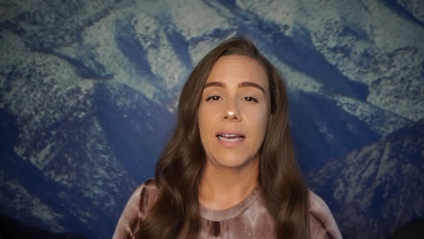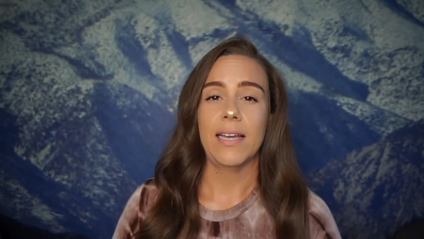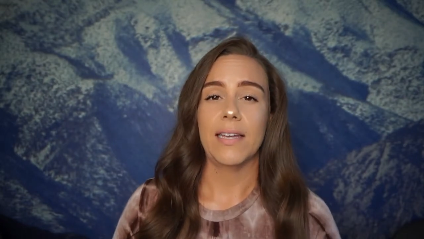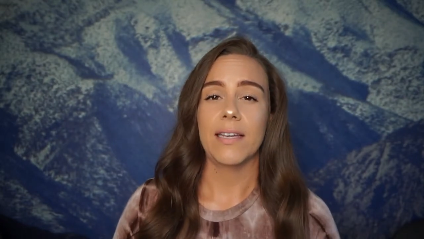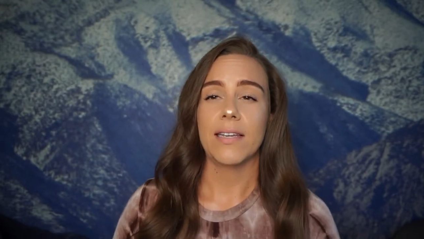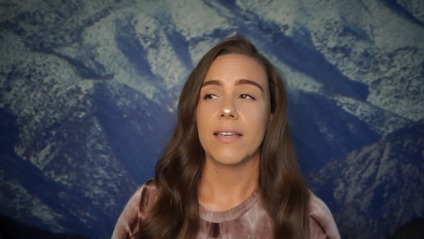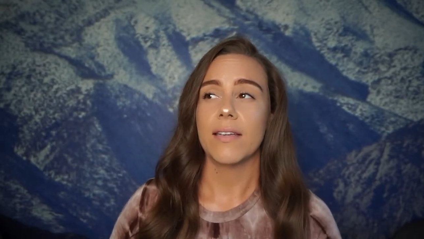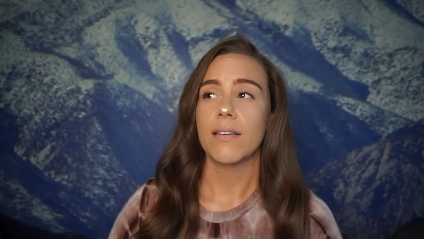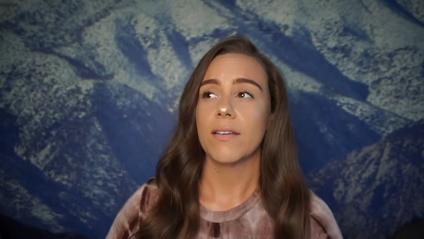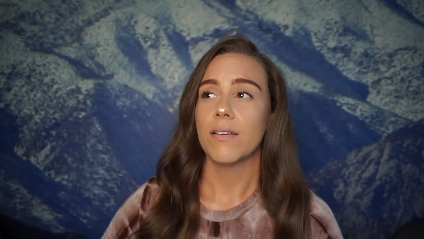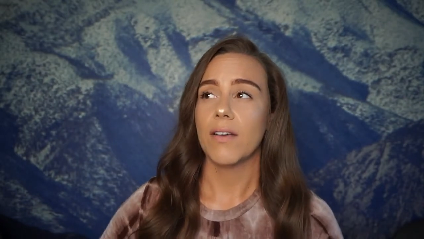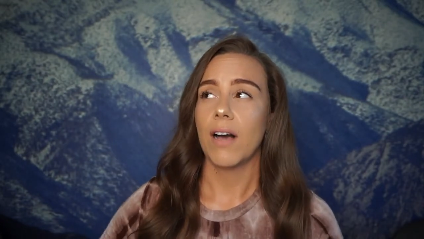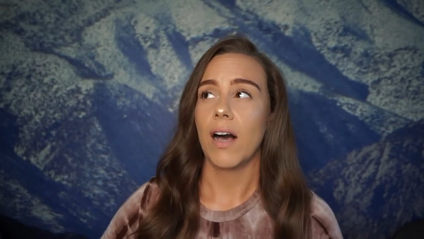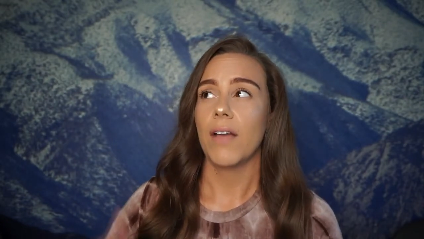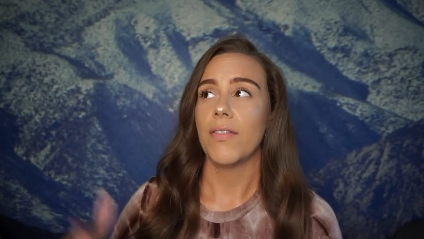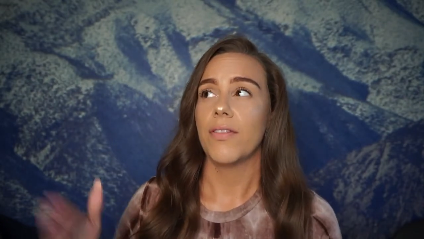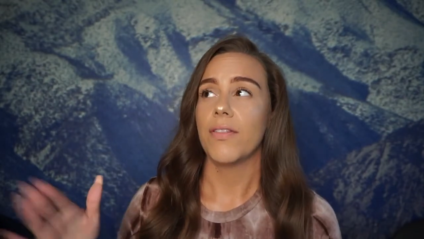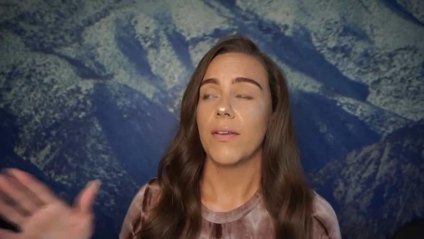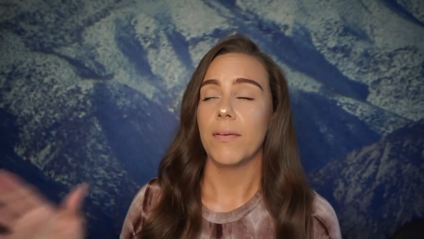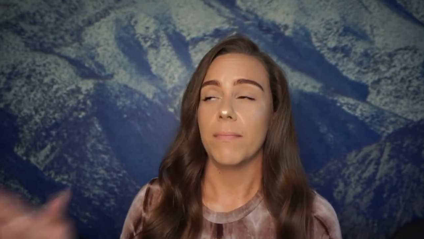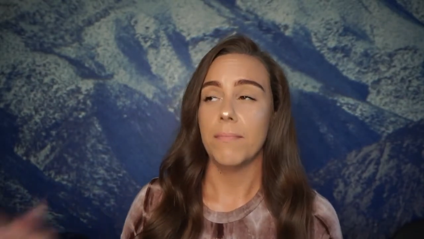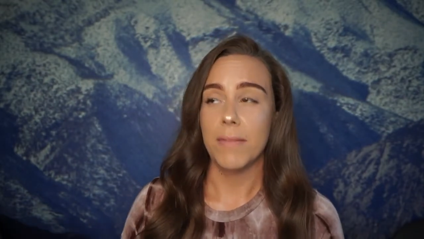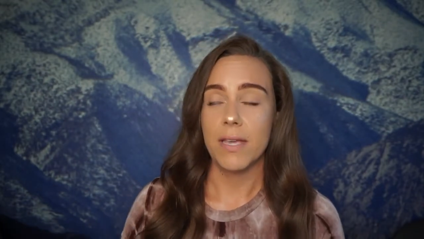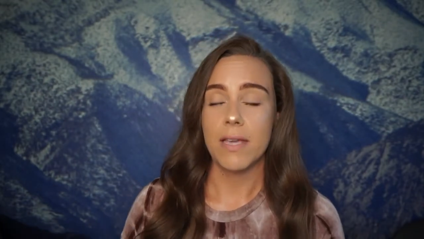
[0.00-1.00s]
I
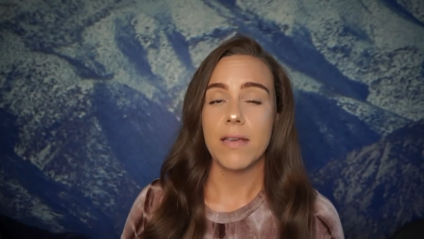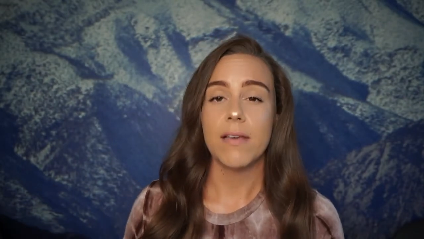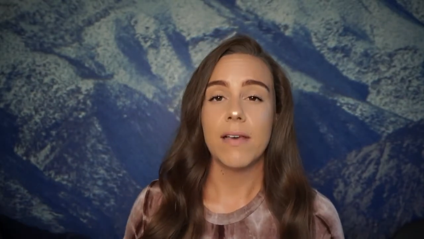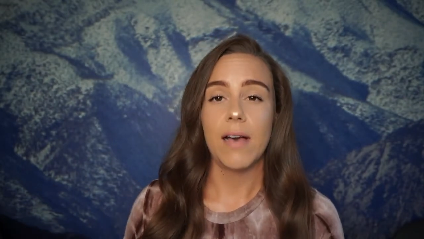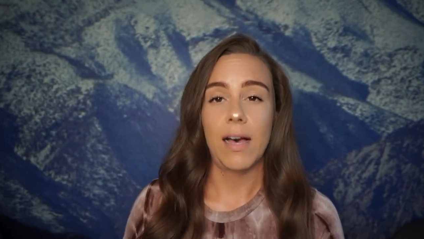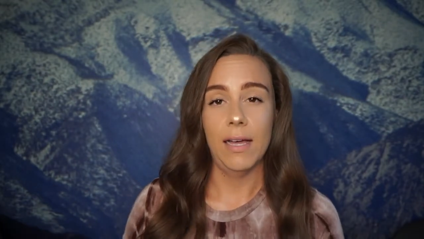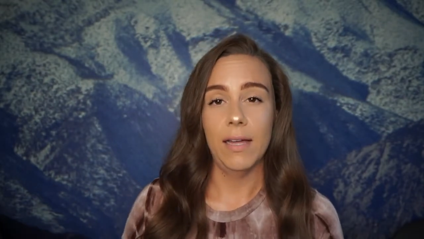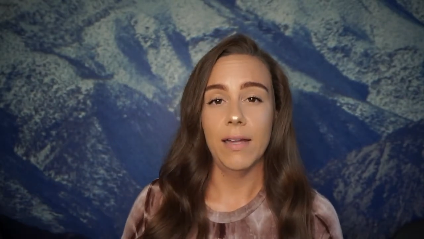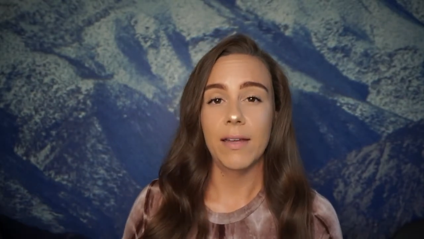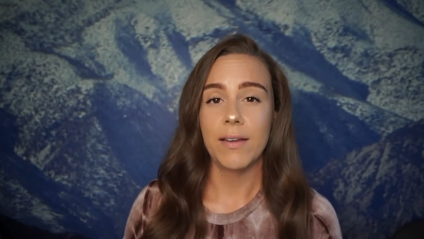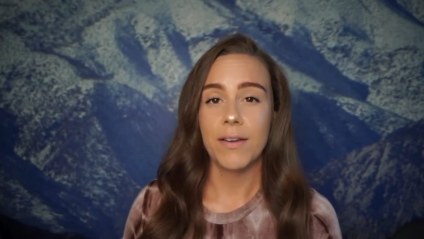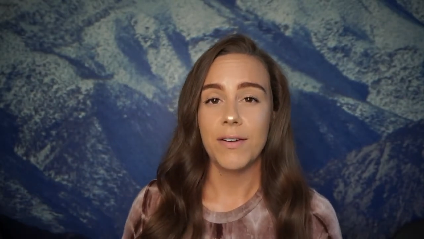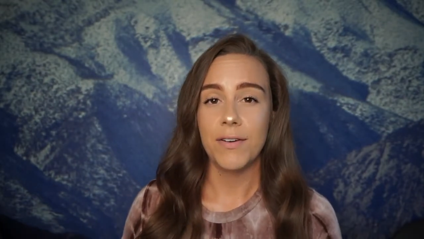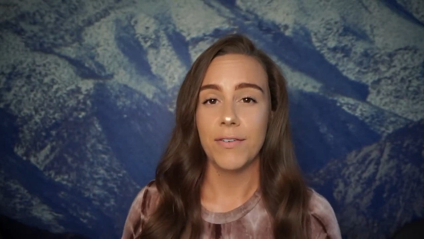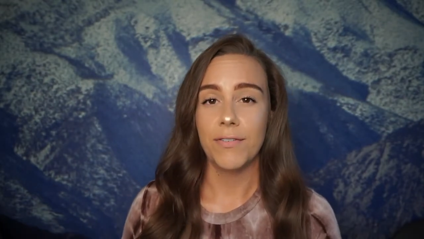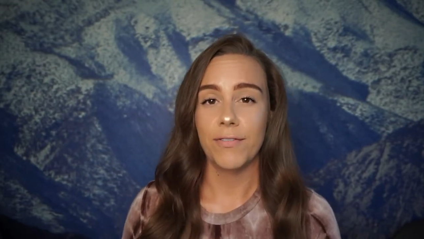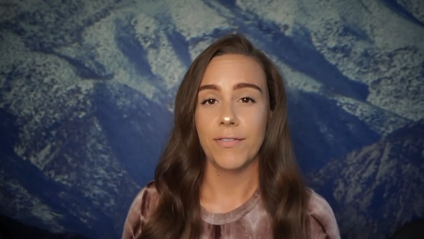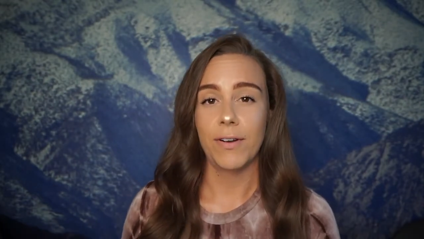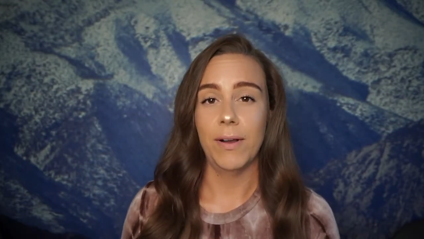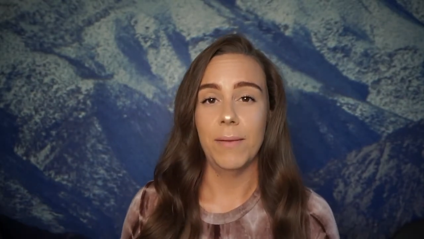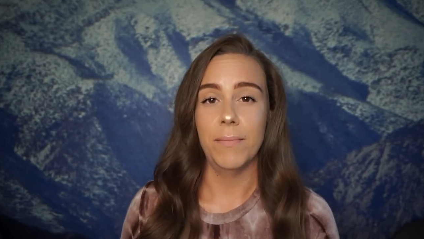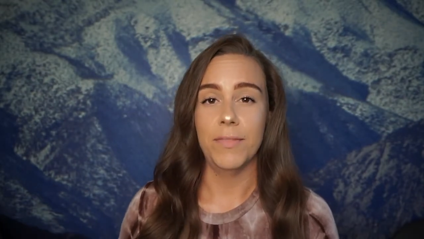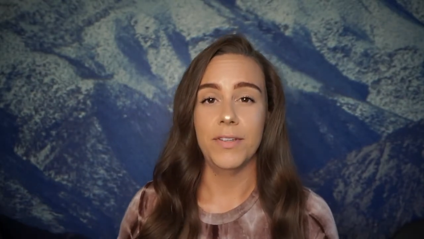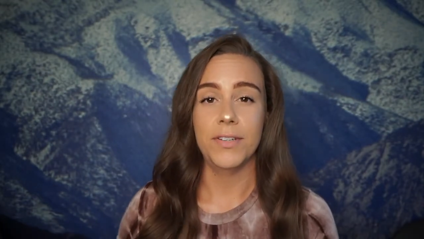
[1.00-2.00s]
got the meat cut
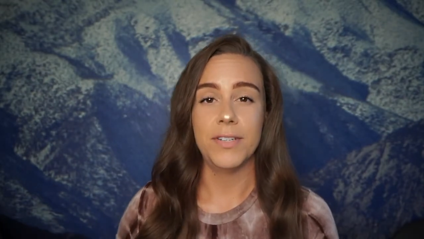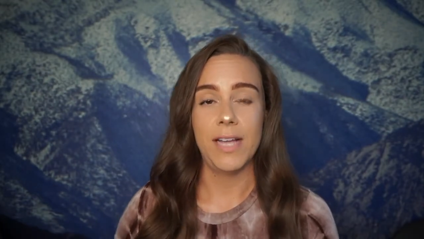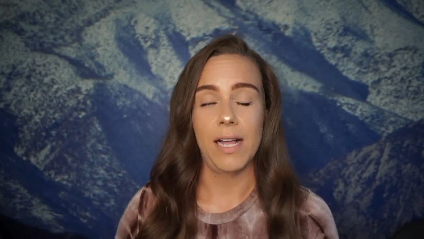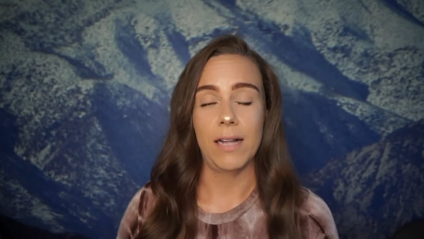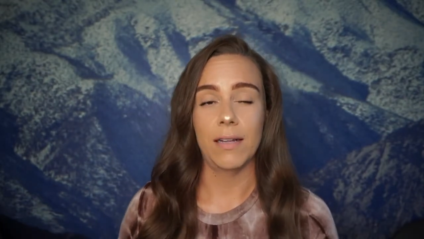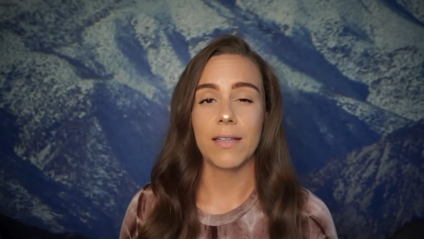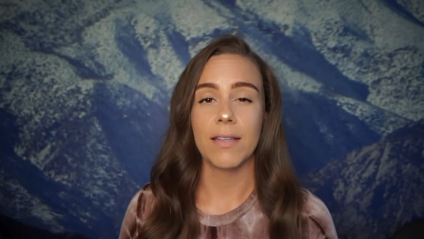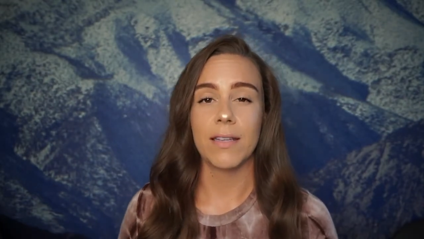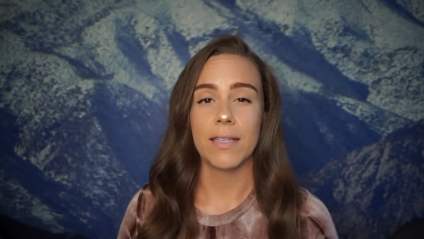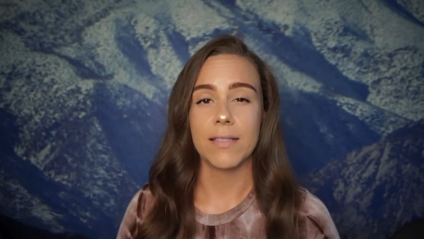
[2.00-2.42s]
from the deli.